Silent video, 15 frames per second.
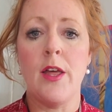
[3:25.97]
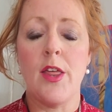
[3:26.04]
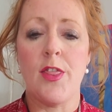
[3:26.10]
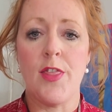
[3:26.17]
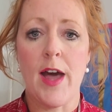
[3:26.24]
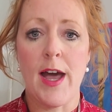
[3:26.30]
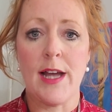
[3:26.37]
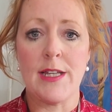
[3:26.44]

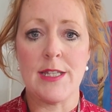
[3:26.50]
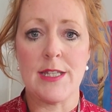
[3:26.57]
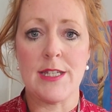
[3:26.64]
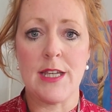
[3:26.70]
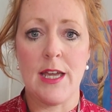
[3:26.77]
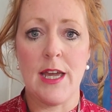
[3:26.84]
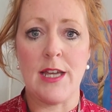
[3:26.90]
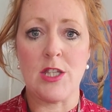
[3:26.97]
that
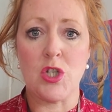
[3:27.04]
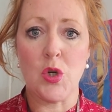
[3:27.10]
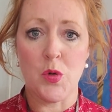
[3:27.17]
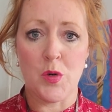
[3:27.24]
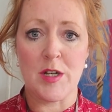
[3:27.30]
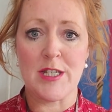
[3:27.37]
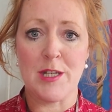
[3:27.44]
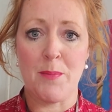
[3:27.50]
it
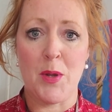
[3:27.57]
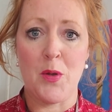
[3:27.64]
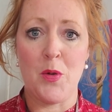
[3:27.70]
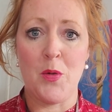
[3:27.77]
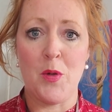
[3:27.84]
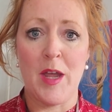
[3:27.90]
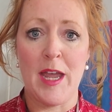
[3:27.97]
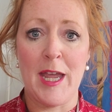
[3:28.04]
talks about